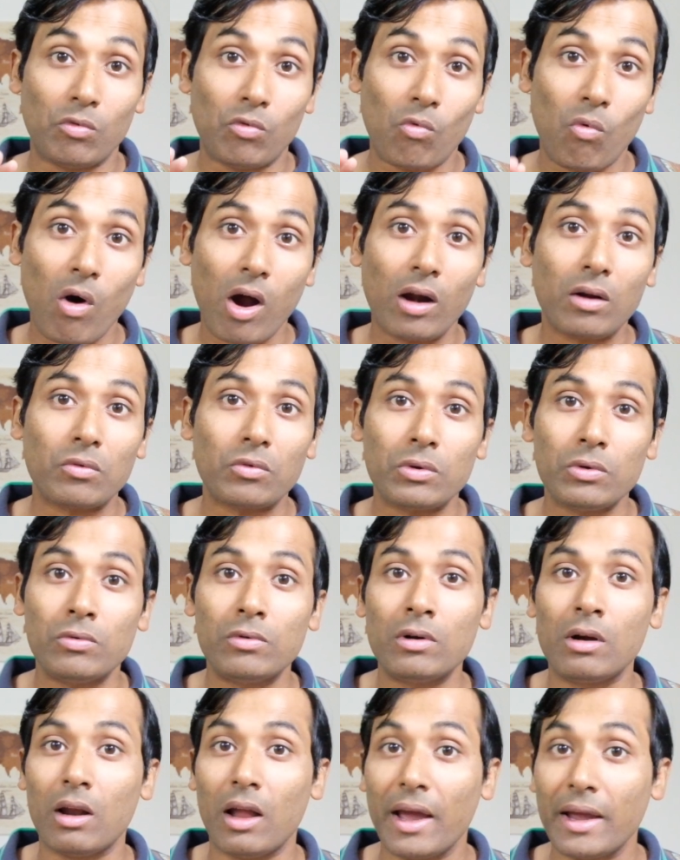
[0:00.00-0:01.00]
what we
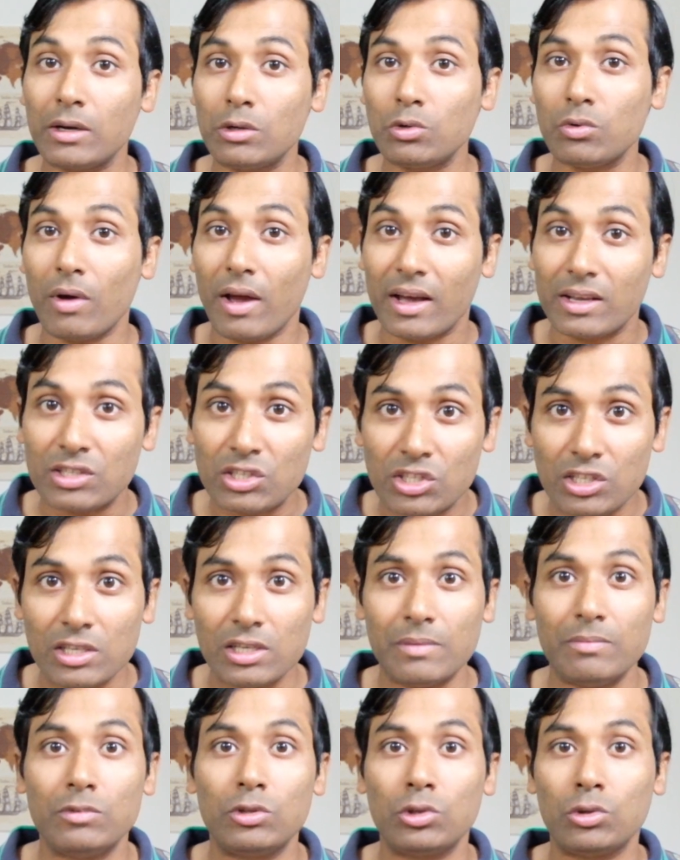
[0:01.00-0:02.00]
would like to
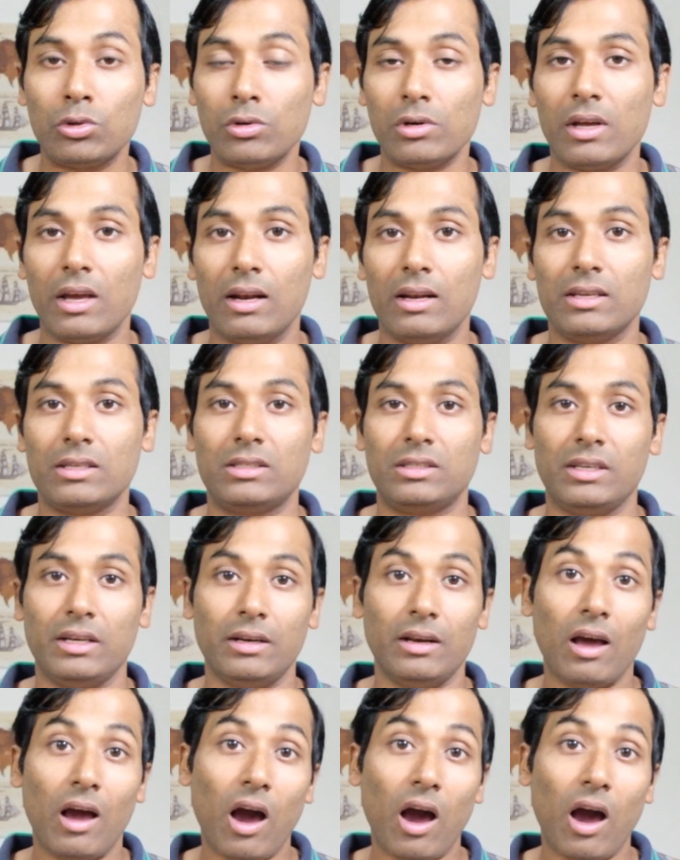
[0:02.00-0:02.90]
achieve through real estate,